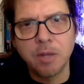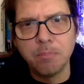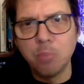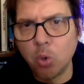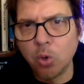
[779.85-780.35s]

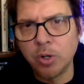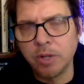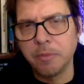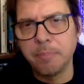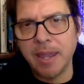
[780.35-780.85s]
more of
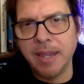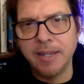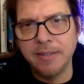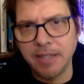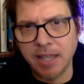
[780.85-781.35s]
a pain
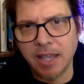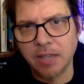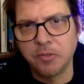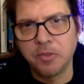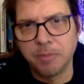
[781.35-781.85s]
in the
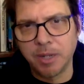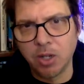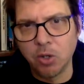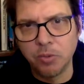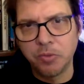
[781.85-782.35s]
ass to my
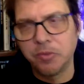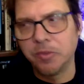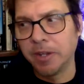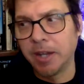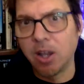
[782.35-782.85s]
hosts
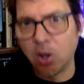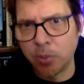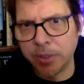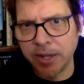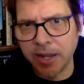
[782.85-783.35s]
than I
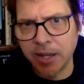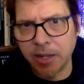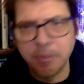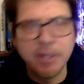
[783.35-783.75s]
already am.